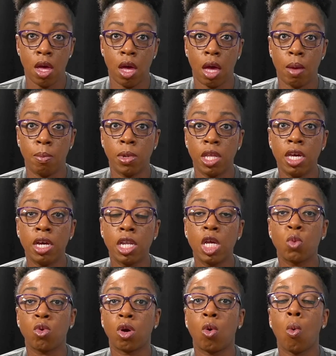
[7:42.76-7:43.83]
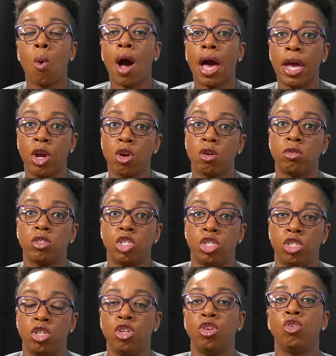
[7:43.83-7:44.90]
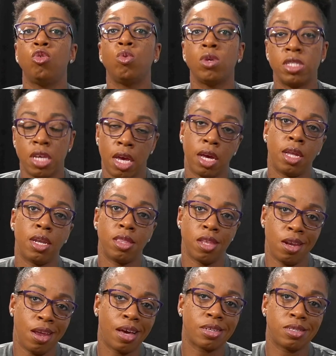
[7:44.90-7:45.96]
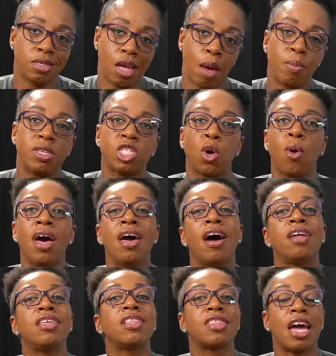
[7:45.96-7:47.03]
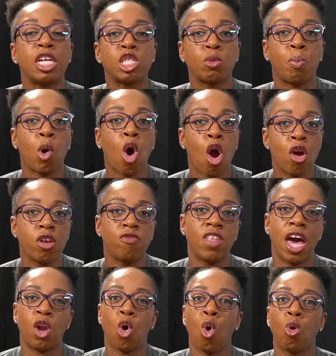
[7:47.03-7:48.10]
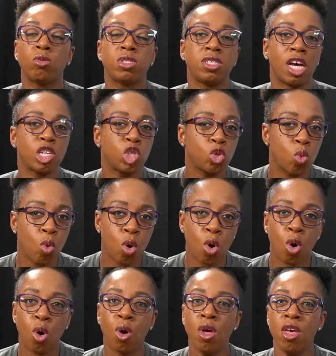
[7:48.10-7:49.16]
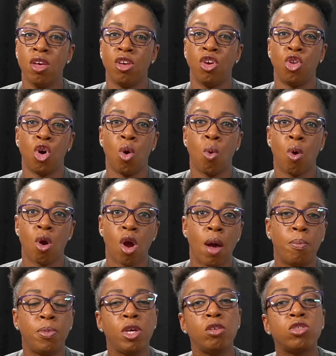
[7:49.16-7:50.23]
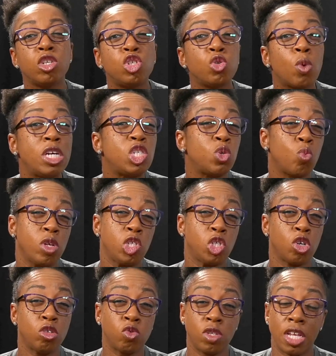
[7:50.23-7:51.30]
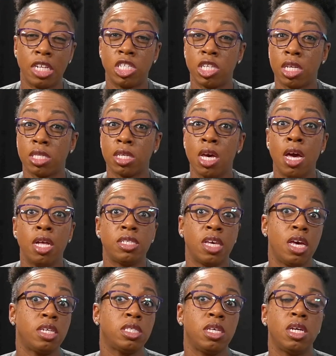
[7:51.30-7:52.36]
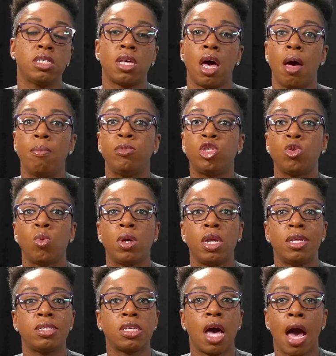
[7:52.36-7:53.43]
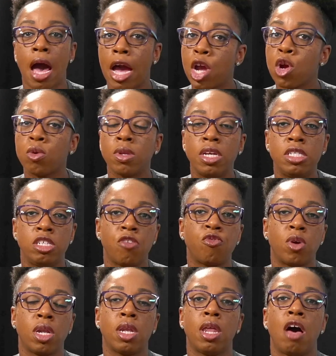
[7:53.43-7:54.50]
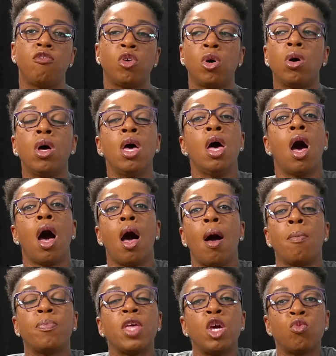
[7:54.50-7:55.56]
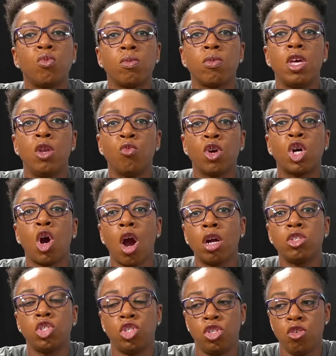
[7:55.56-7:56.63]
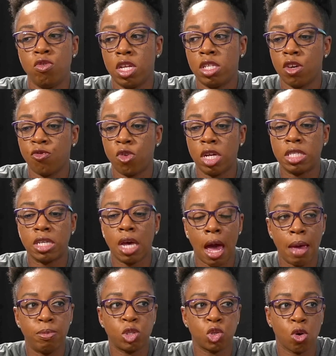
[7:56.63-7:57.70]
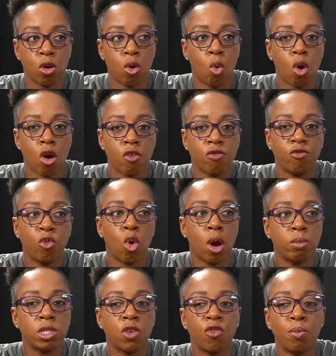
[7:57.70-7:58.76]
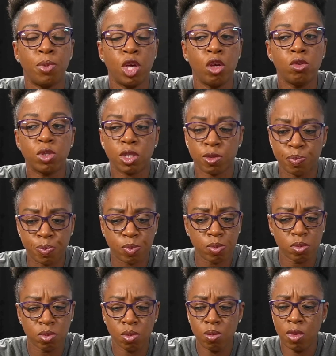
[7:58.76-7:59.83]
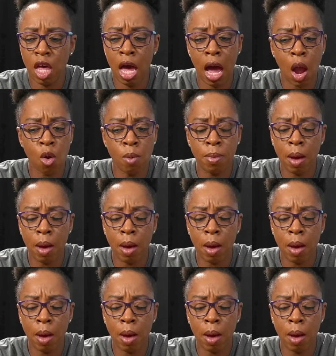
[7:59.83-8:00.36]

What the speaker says: am legally required to take the next step. So I think that's part of that whole sexual, or abuse situation with children that just takes things up to an entirely different level. In regards to the different types or forms of abuse, I